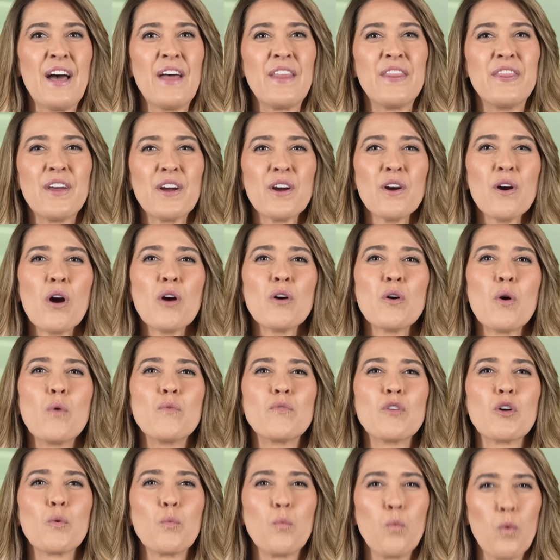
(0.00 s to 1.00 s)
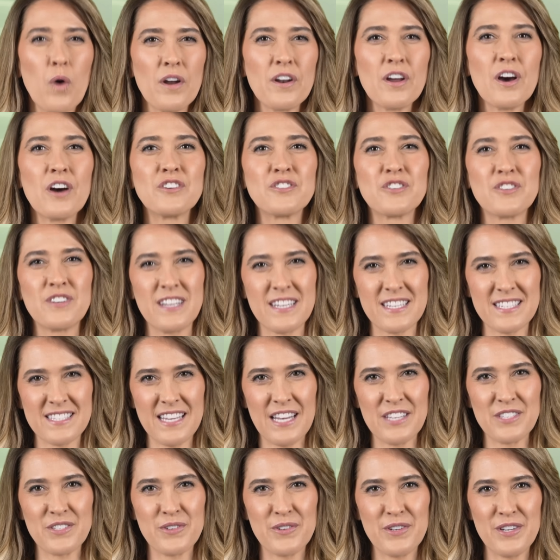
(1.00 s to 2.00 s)
There are over 100
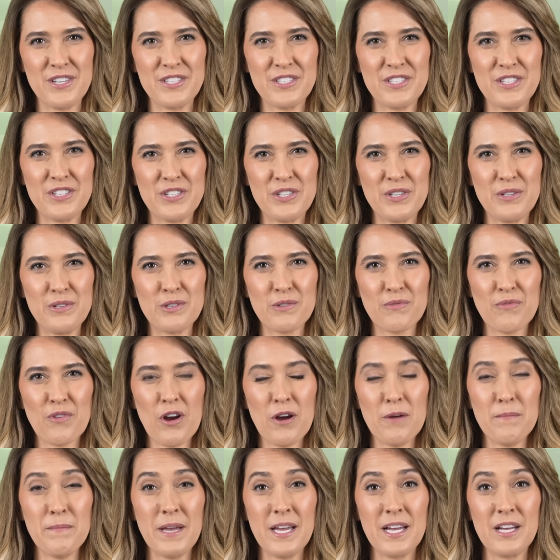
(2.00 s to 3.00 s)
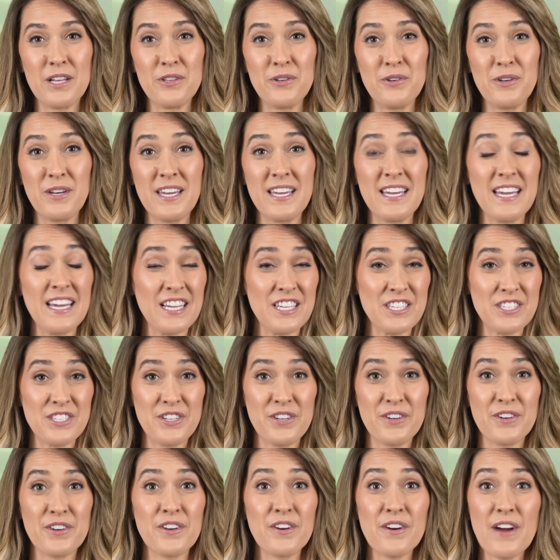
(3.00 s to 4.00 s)
accessories to choose from, including
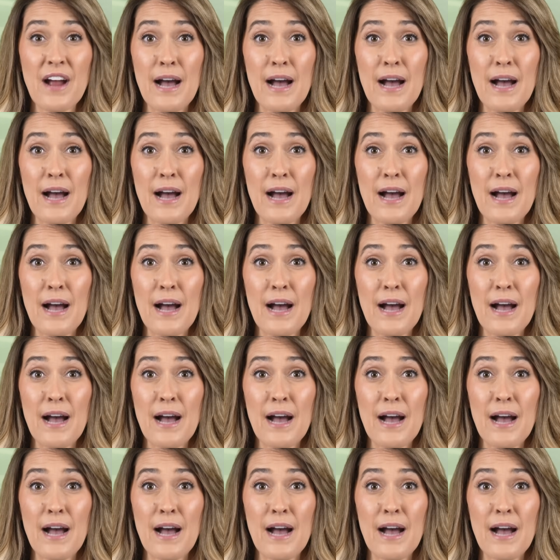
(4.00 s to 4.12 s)
exterior